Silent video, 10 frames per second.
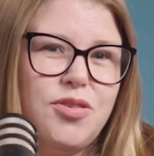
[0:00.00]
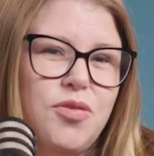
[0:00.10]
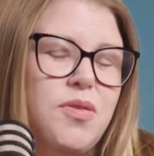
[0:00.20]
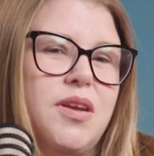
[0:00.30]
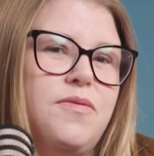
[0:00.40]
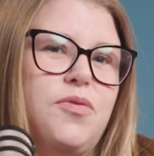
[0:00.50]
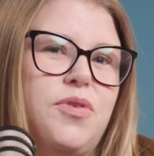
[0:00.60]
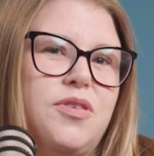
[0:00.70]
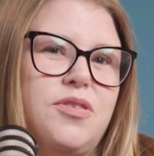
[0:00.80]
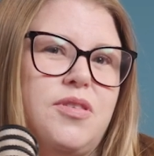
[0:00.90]
to that
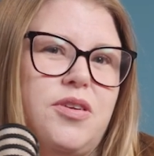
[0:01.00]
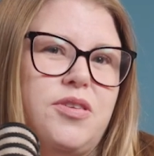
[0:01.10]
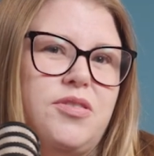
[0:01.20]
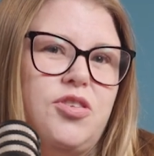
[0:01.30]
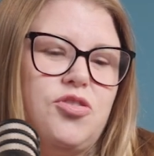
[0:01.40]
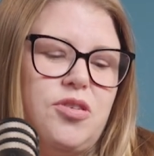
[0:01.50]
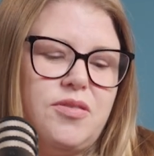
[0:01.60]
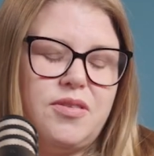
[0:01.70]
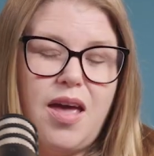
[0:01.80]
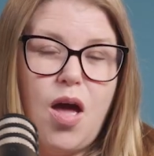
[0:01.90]
influences their
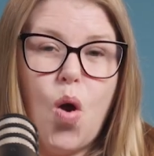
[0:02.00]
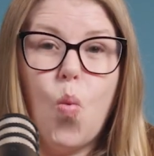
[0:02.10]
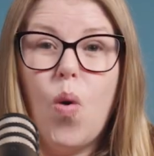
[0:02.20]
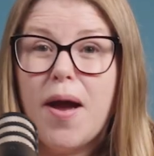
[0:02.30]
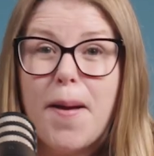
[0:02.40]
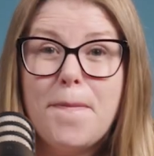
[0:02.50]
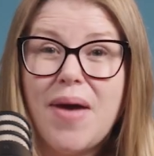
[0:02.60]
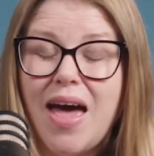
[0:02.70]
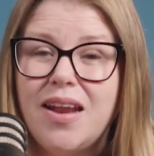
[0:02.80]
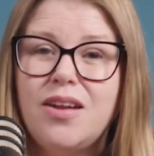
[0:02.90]
decisions, what
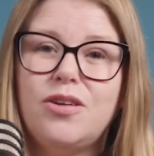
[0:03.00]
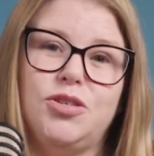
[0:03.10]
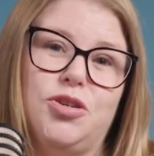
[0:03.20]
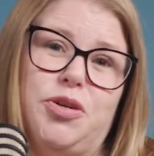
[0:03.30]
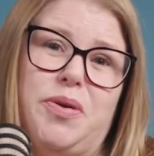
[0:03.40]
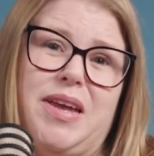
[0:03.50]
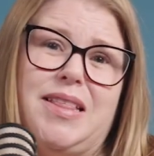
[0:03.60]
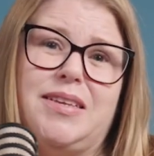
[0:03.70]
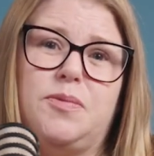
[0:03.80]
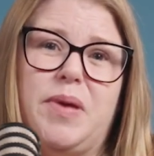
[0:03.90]
competitors are doing in
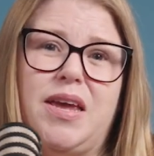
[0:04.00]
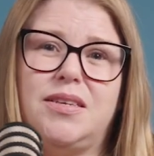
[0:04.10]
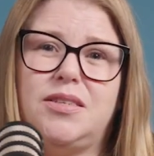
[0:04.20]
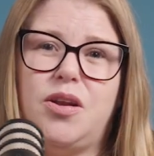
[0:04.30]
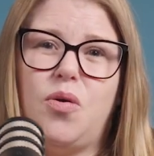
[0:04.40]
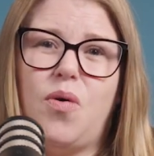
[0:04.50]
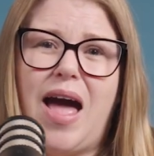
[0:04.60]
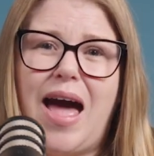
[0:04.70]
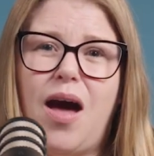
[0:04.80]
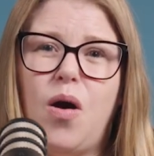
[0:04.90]
the space,
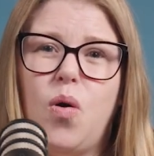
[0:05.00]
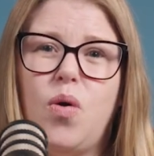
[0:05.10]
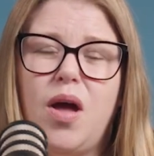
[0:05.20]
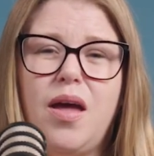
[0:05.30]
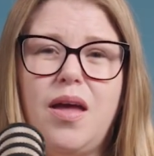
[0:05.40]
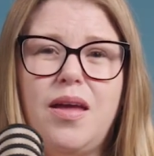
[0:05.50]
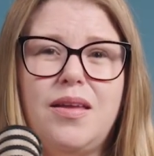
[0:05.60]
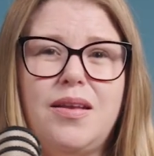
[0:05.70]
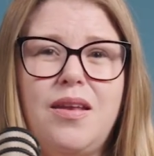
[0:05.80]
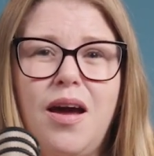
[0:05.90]
how
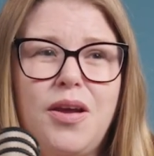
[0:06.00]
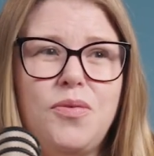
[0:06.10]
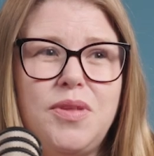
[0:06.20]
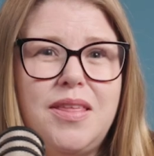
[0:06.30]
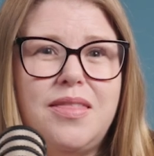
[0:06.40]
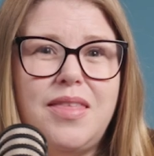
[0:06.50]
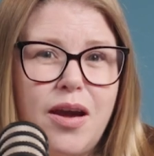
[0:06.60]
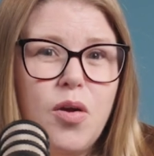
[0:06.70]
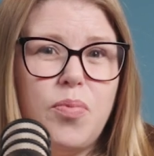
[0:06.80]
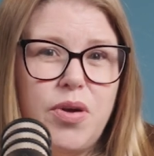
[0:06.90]
not only
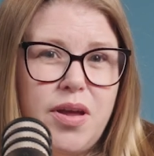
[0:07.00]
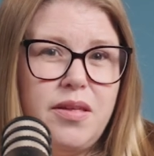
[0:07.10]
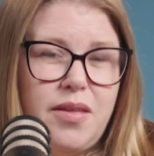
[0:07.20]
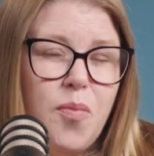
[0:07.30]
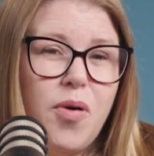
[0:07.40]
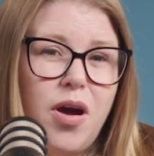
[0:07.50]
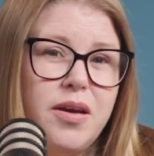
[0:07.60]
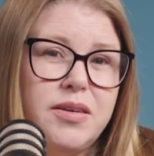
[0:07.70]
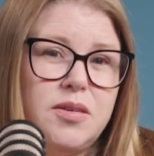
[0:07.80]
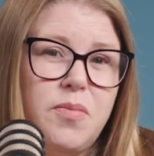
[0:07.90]
they're bringing their
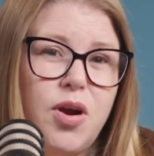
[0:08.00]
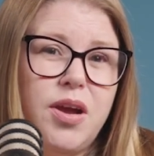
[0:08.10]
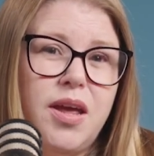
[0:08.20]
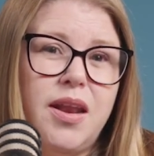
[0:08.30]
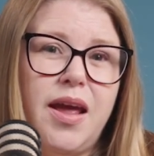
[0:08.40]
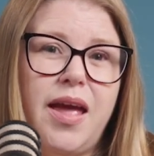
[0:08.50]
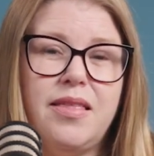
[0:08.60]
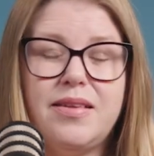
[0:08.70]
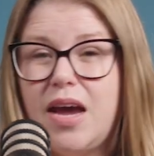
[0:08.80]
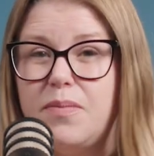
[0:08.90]
products to market
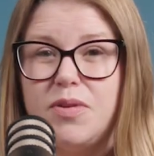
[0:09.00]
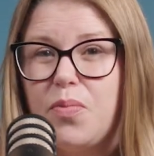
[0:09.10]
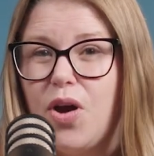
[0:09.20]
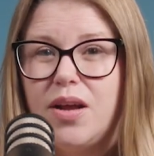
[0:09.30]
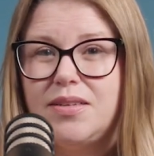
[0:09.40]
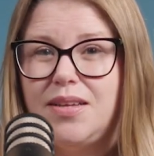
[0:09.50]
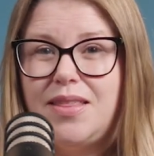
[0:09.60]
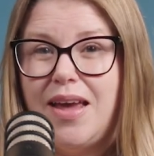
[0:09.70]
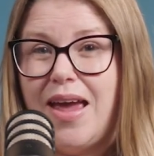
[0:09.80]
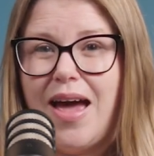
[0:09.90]
and the types of products
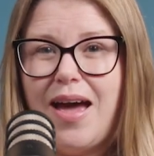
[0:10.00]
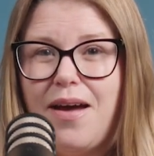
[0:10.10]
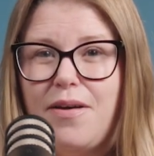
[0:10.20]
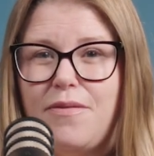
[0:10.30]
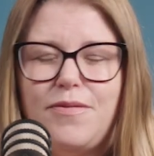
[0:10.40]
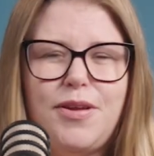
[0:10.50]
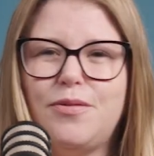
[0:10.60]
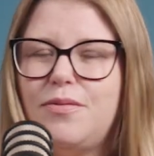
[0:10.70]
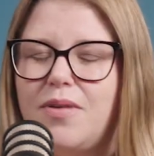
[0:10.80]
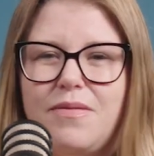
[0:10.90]
that they have,
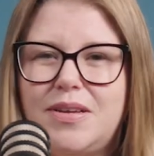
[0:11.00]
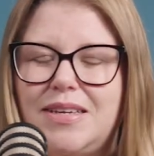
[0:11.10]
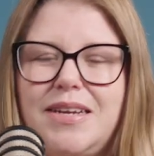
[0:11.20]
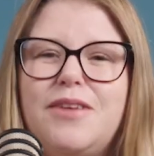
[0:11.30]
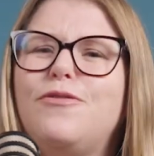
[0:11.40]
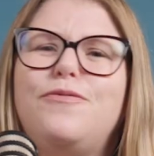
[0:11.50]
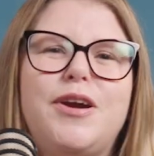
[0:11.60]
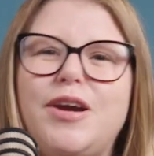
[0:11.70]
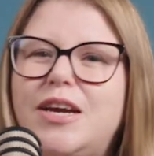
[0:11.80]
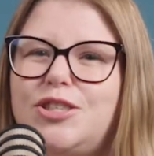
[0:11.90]
obviously different
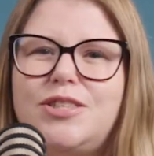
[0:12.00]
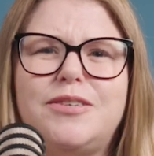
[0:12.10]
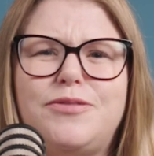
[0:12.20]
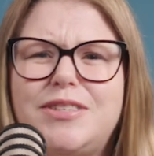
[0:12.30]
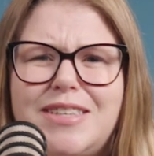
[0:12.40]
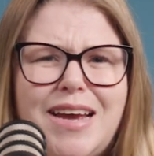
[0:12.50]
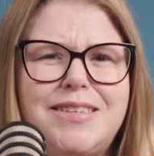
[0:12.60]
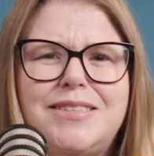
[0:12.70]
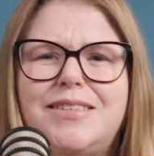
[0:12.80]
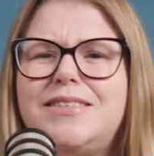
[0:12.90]
variations, different
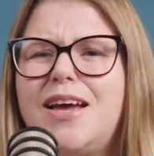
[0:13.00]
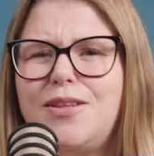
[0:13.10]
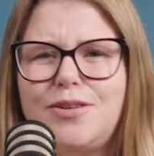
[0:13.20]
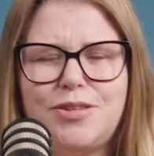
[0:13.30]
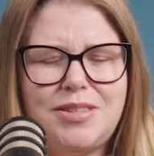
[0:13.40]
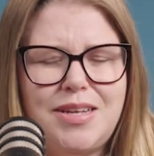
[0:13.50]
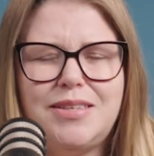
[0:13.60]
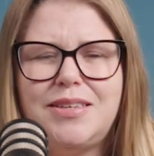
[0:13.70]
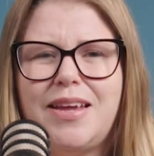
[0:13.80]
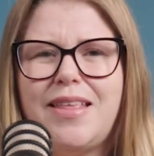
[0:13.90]
sizes, colors,
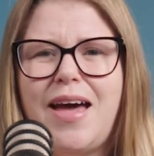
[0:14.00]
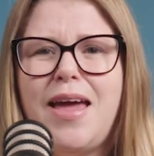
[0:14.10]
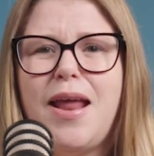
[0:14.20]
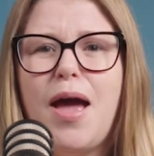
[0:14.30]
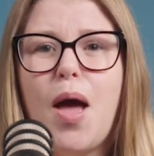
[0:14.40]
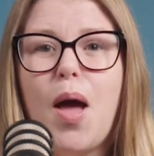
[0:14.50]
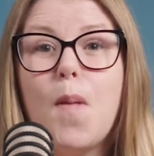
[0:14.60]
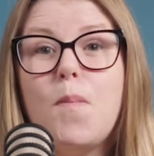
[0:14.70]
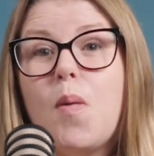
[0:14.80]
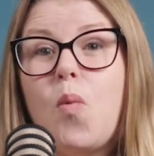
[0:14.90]
things like that,
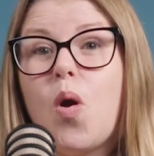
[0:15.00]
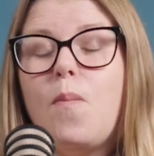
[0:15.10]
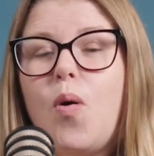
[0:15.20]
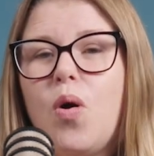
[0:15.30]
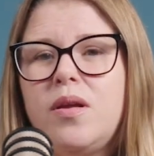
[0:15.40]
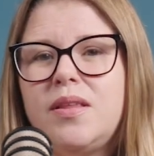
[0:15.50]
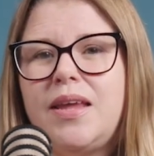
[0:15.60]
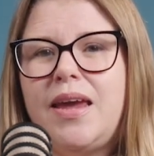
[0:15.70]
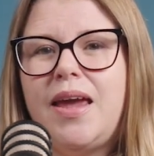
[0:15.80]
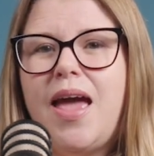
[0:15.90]
but more
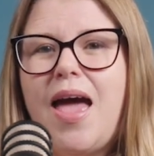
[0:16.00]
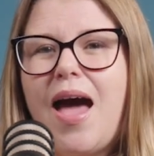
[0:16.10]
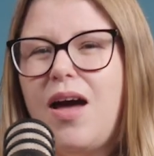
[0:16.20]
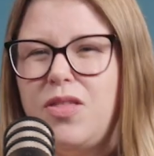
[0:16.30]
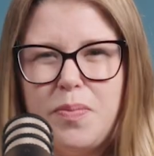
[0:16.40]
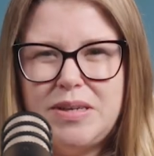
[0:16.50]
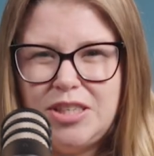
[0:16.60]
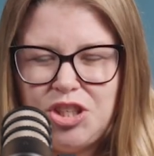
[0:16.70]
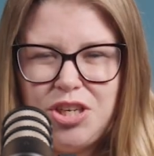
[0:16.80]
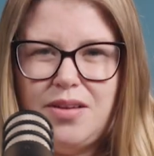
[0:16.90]
importantly, how they're
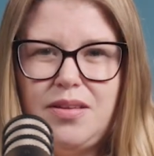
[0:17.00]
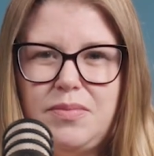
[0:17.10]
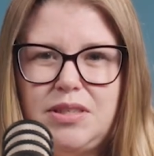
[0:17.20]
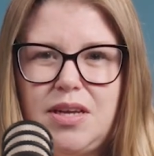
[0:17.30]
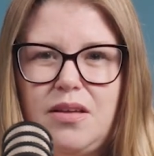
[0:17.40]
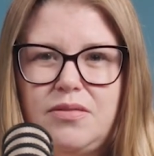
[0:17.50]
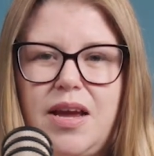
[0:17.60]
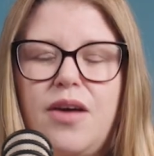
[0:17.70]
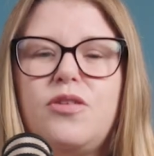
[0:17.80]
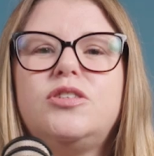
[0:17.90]
positioning themselves,
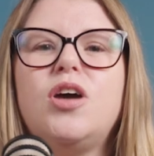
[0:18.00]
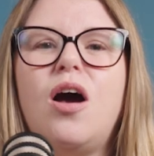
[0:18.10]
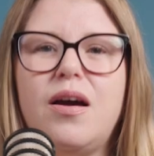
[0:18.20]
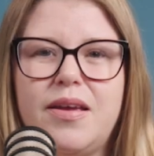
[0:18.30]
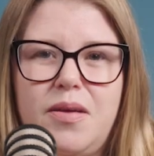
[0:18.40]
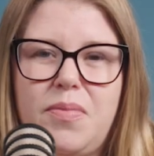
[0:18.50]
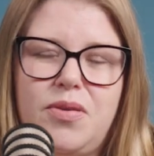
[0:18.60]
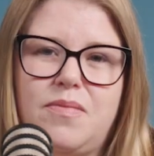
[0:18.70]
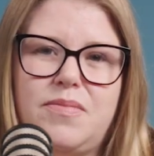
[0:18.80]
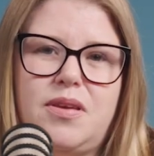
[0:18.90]
how they're talking
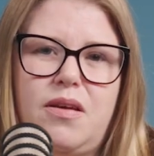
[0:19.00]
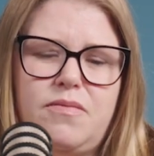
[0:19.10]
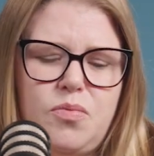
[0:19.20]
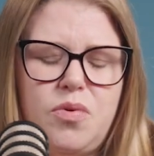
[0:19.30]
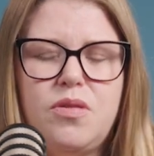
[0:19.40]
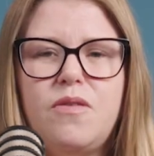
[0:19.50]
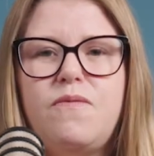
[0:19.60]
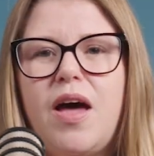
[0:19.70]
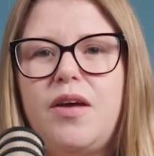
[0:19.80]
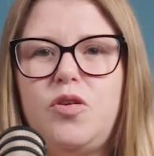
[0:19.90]
about themselves, what are their
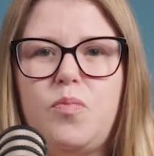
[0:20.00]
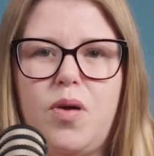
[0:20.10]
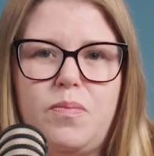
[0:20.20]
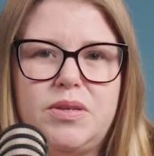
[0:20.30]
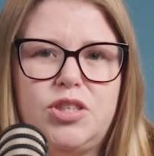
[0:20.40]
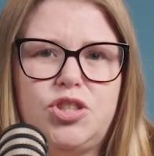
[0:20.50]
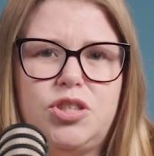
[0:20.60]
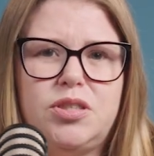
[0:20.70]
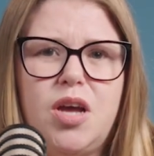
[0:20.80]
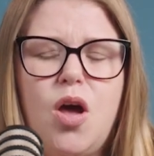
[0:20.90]
value
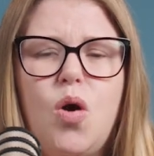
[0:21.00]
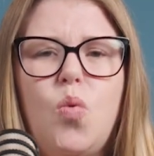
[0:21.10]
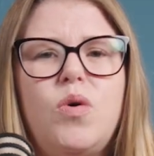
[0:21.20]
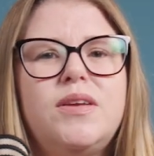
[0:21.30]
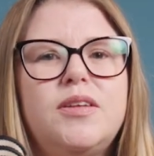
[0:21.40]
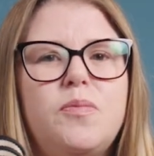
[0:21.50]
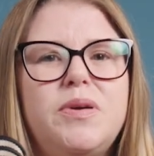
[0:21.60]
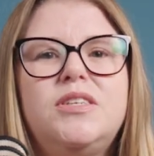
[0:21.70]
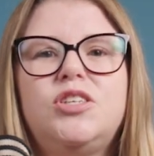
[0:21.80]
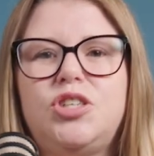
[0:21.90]
propositions, what does their
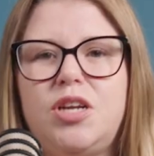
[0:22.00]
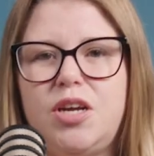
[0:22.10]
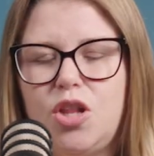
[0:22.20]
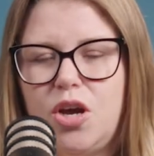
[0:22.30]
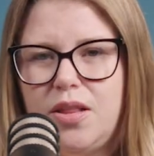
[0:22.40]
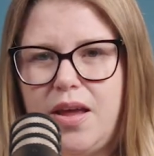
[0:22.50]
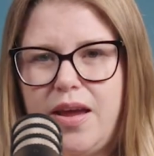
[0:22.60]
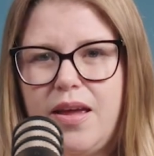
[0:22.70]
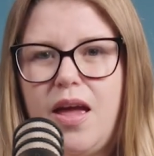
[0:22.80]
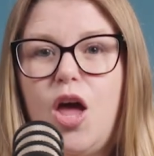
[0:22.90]
positioning look
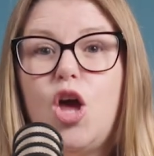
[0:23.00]
like?